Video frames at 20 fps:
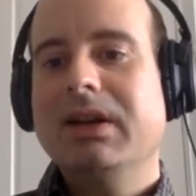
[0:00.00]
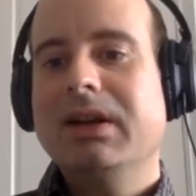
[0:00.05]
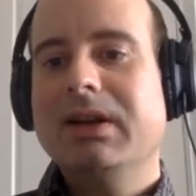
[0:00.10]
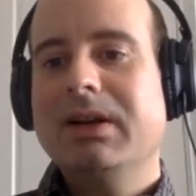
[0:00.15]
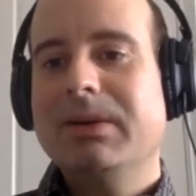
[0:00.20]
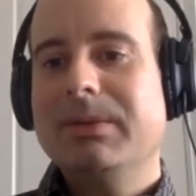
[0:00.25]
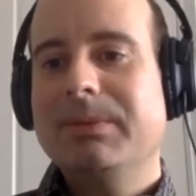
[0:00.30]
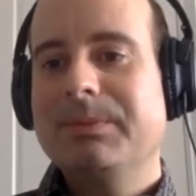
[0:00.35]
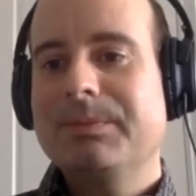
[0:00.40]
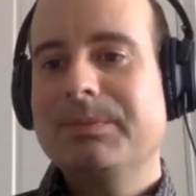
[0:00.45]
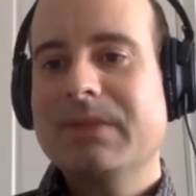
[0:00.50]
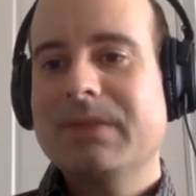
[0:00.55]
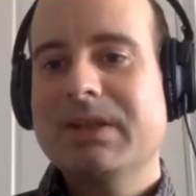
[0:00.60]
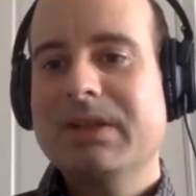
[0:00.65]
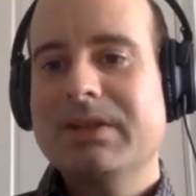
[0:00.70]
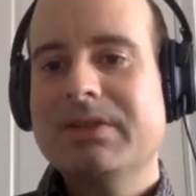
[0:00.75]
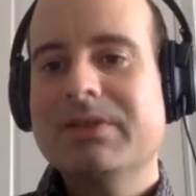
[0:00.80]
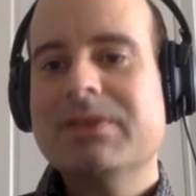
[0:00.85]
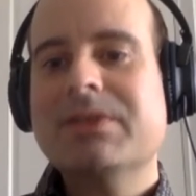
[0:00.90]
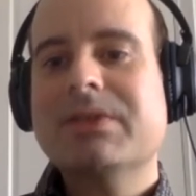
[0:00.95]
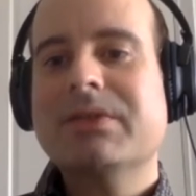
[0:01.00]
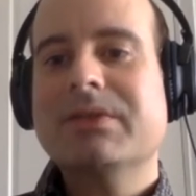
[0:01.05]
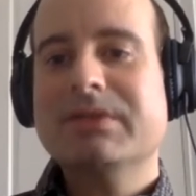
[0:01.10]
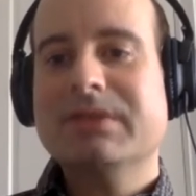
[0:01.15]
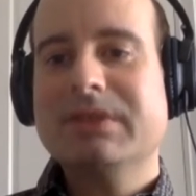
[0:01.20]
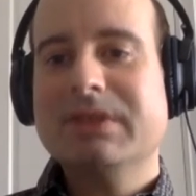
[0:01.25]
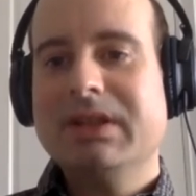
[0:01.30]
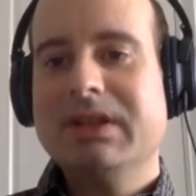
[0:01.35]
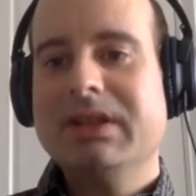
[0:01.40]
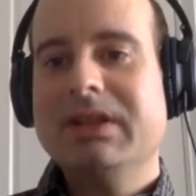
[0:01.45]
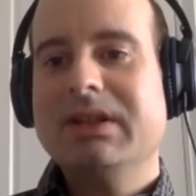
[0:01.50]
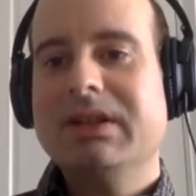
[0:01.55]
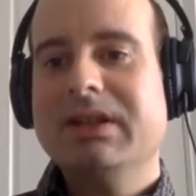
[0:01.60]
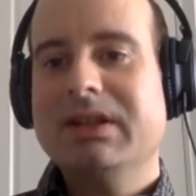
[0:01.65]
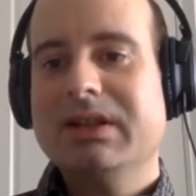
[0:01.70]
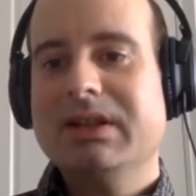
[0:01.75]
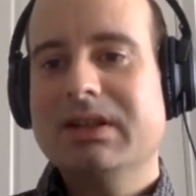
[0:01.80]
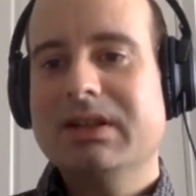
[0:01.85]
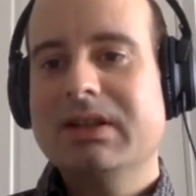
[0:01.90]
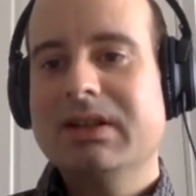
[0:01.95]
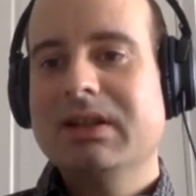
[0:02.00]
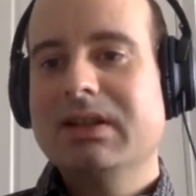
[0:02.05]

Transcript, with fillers: um, you know, certainly, uh,